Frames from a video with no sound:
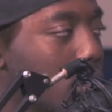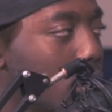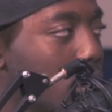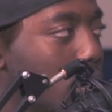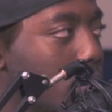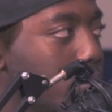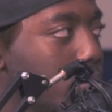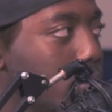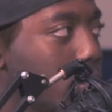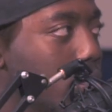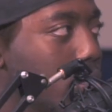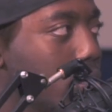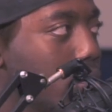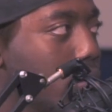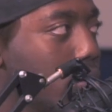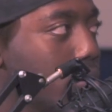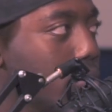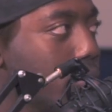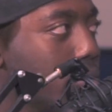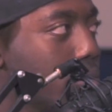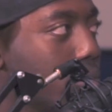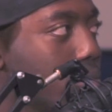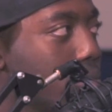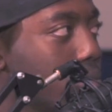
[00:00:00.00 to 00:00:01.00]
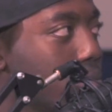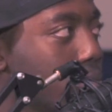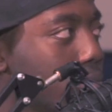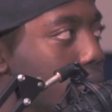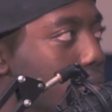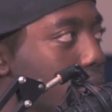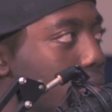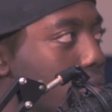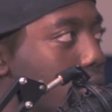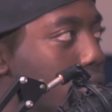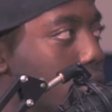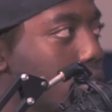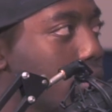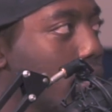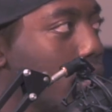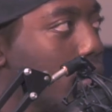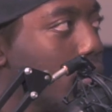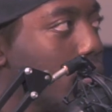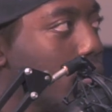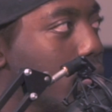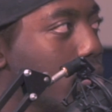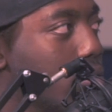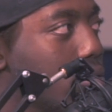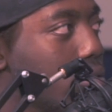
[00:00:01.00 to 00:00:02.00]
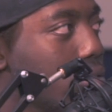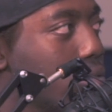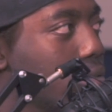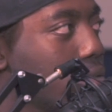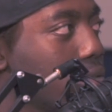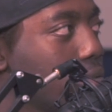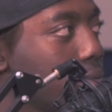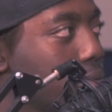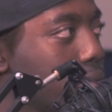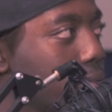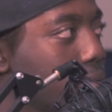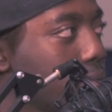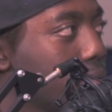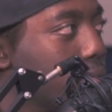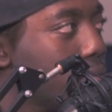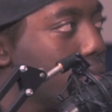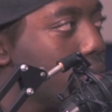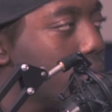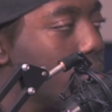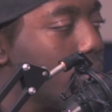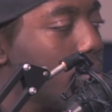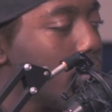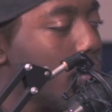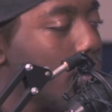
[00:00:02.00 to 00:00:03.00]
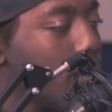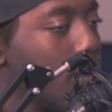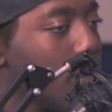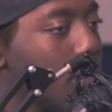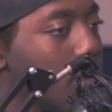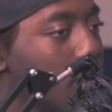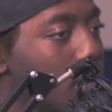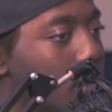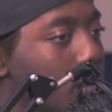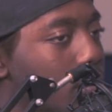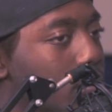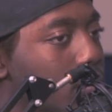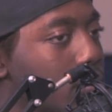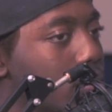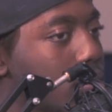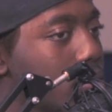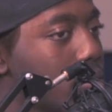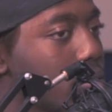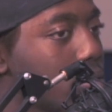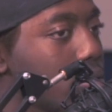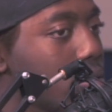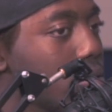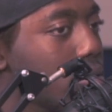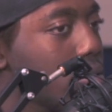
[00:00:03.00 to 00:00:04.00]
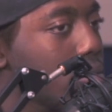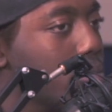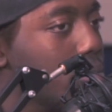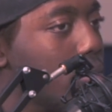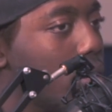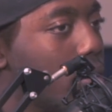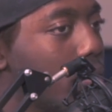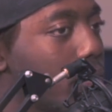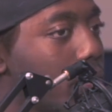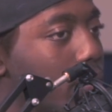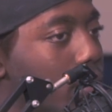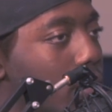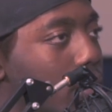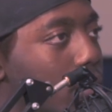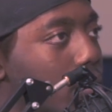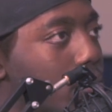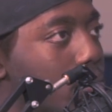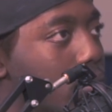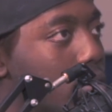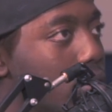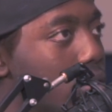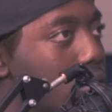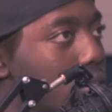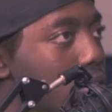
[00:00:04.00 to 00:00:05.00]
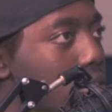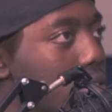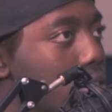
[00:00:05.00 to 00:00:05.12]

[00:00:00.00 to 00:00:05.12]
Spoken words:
I mean, to tell you the truth, it was my family.